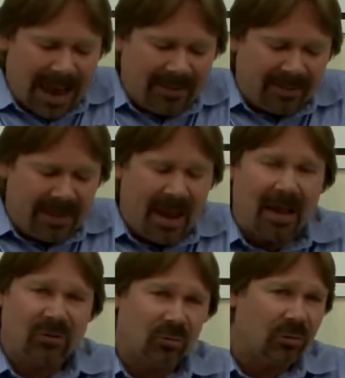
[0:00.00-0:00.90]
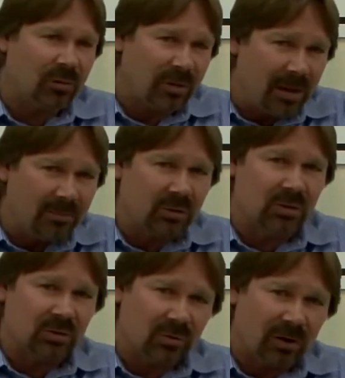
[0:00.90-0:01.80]
at the actual seam
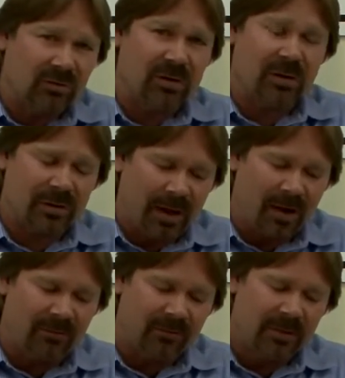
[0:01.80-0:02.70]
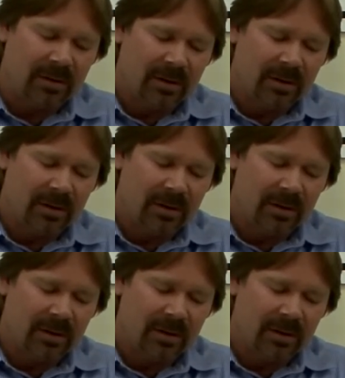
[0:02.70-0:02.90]
construction itself,